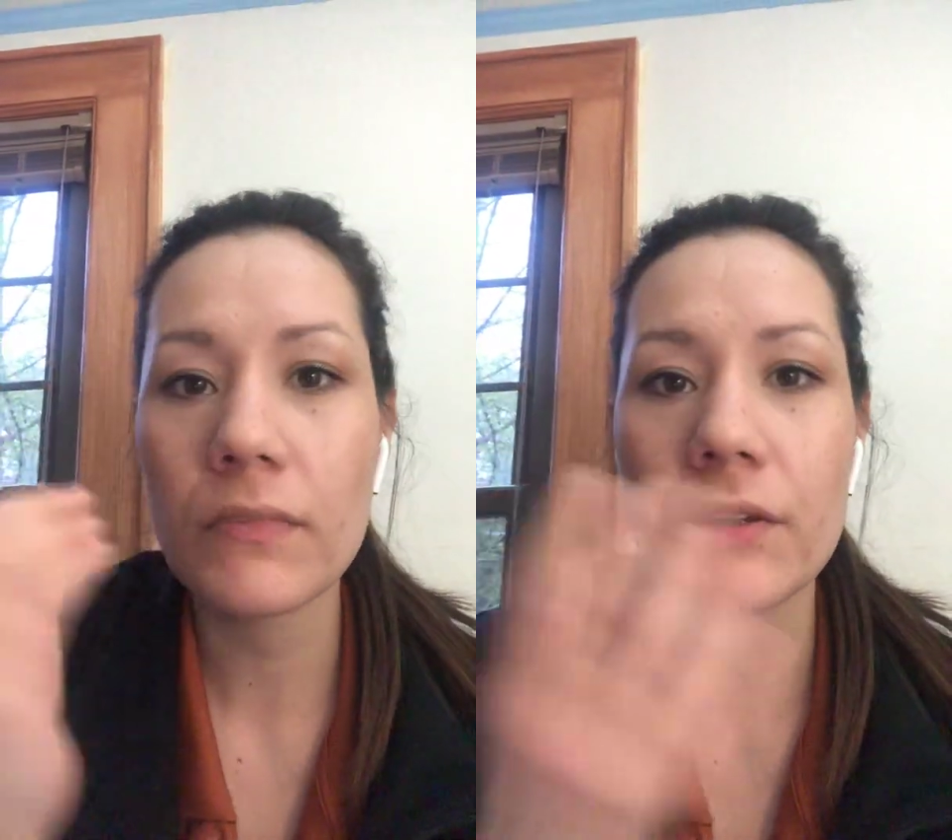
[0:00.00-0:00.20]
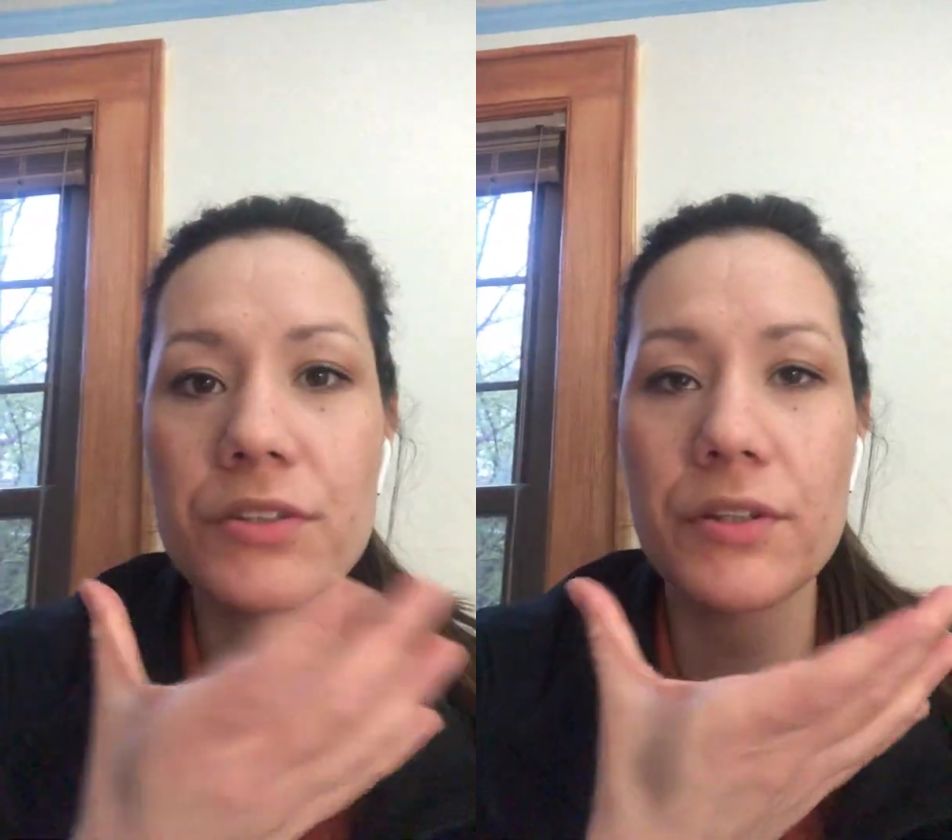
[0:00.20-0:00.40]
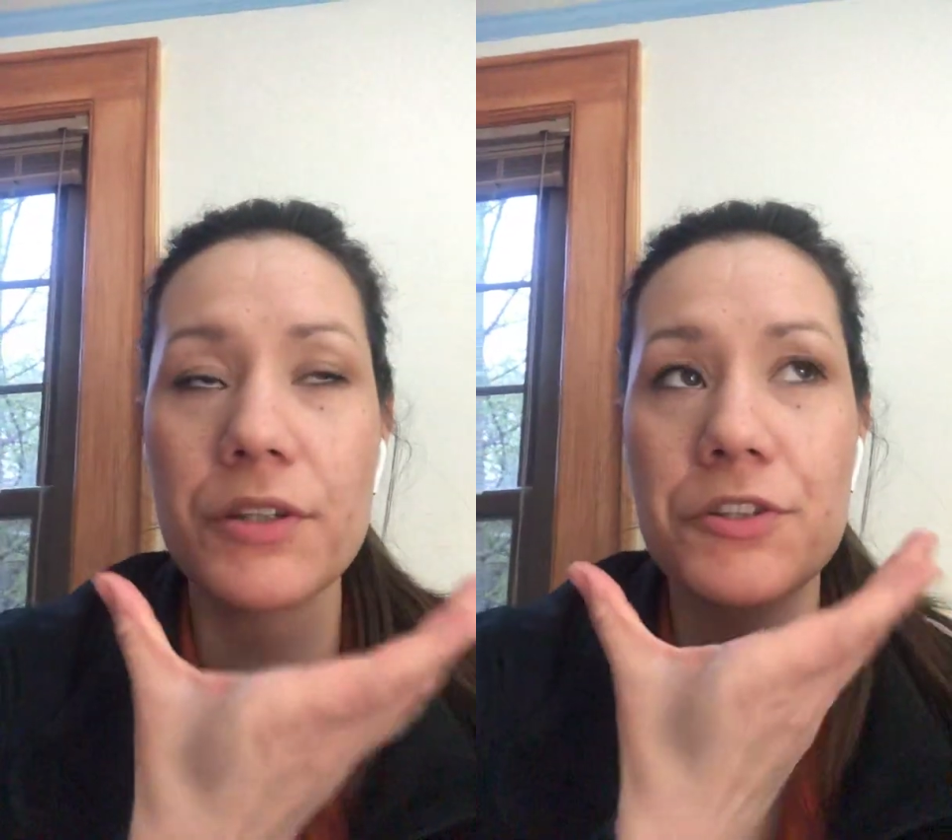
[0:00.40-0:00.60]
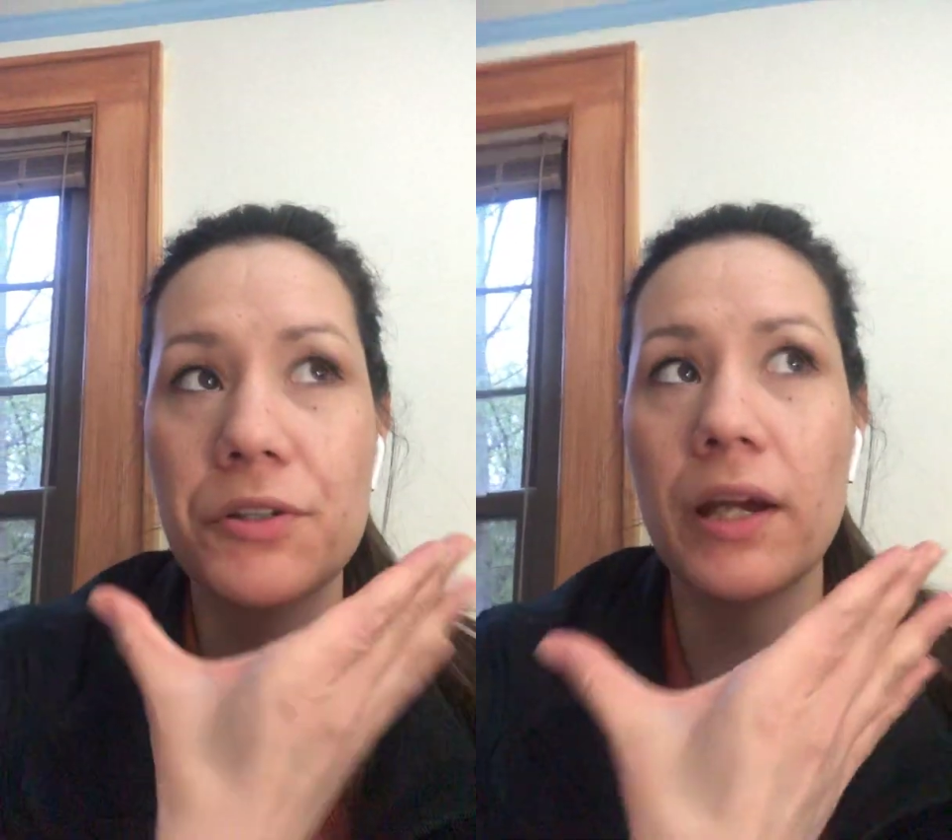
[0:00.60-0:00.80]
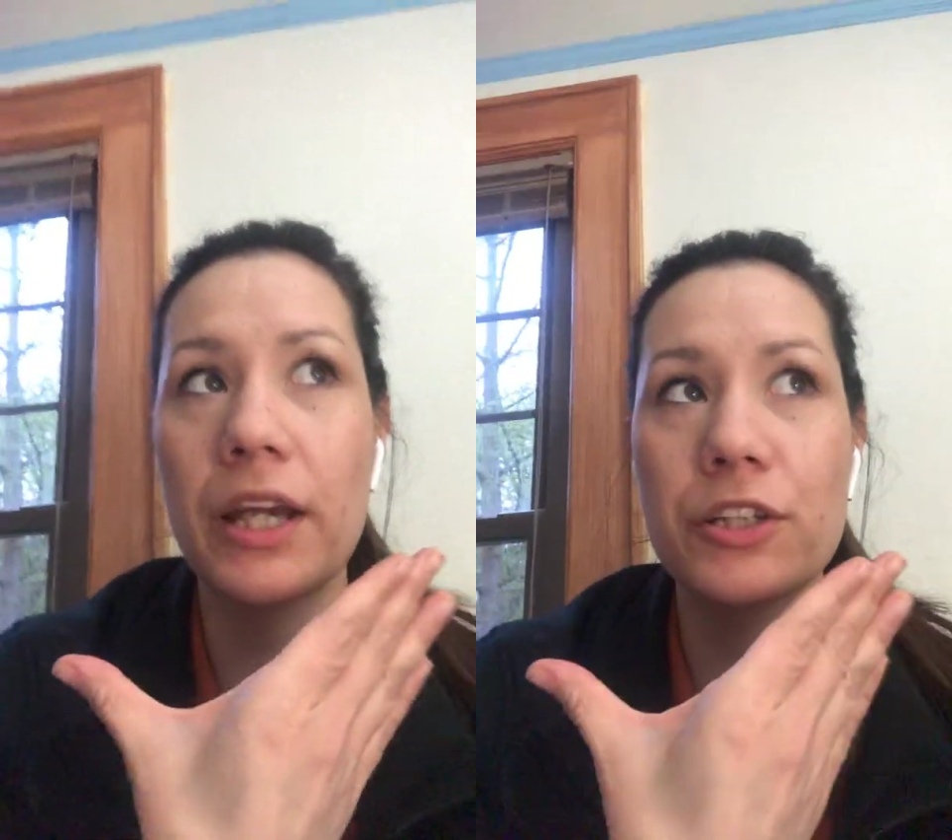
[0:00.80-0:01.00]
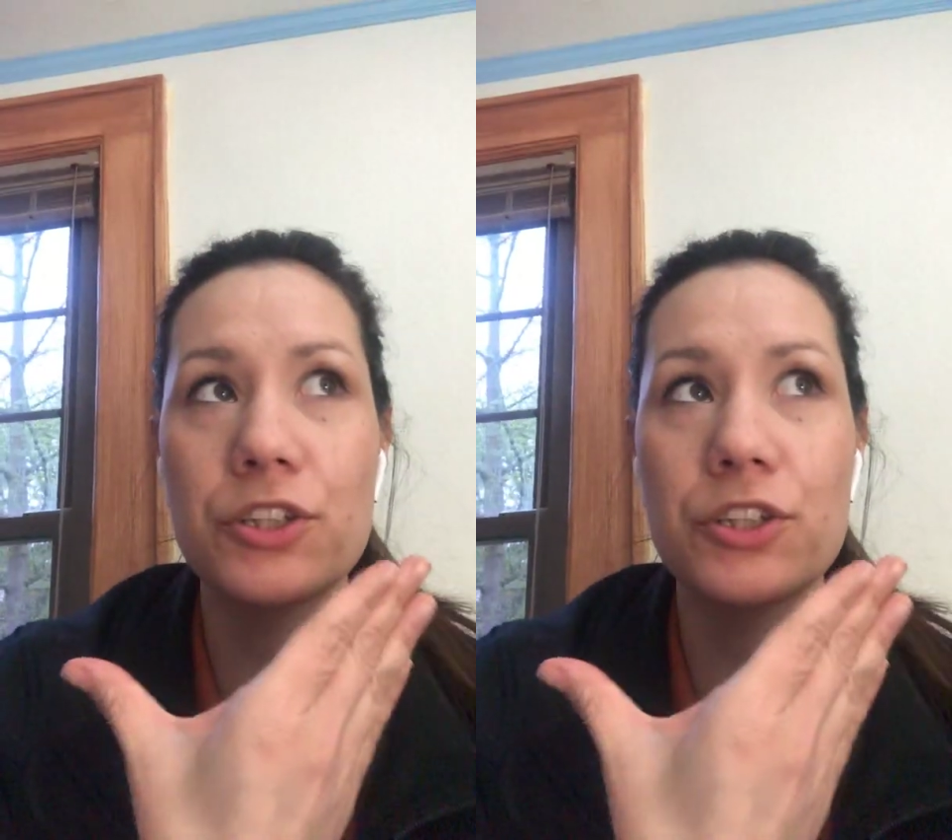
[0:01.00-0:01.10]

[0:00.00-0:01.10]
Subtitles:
So, they're trying